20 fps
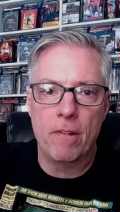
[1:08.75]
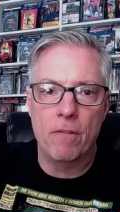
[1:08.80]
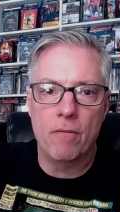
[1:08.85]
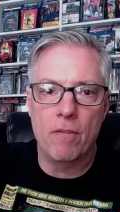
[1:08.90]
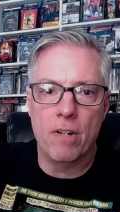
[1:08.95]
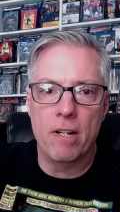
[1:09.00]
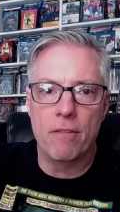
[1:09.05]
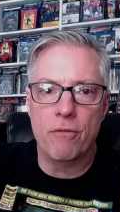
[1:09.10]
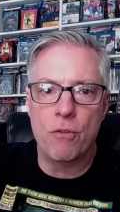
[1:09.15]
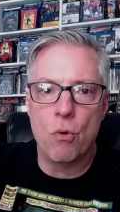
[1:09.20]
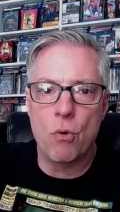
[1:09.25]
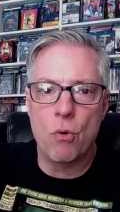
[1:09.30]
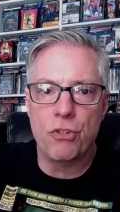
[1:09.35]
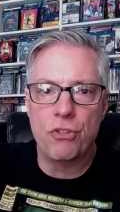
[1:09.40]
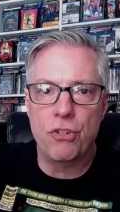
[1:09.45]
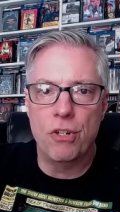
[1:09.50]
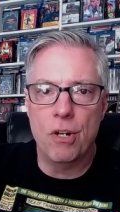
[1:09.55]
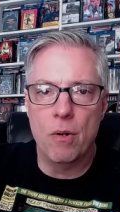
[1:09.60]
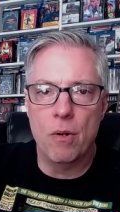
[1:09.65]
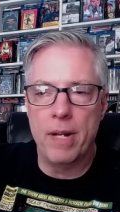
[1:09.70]
Right, of
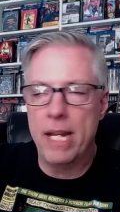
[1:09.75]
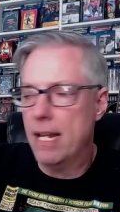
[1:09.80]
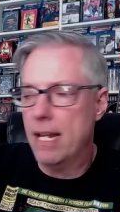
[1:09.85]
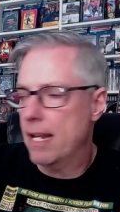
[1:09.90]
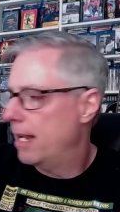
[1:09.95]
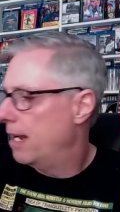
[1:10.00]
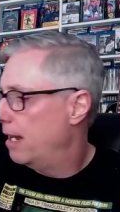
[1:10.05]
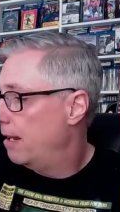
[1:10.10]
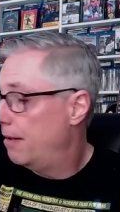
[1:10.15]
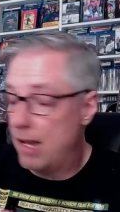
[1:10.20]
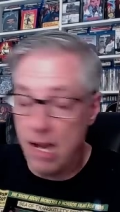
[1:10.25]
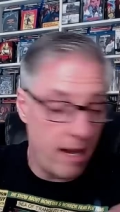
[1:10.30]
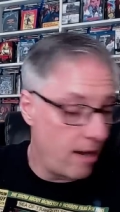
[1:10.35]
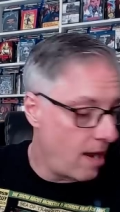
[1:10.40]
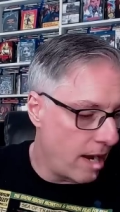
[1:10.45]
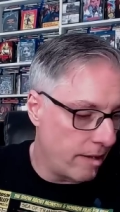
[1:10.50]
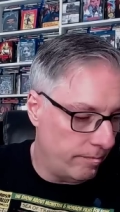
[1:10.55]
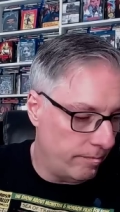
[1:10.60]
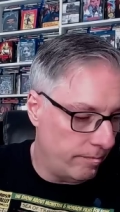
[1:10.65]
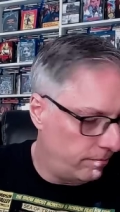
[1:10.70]
course, you know, he and I,
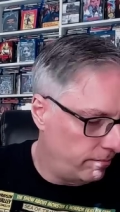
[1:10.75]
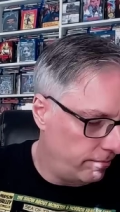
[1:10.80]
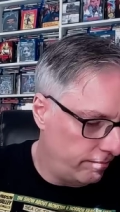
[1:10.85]
I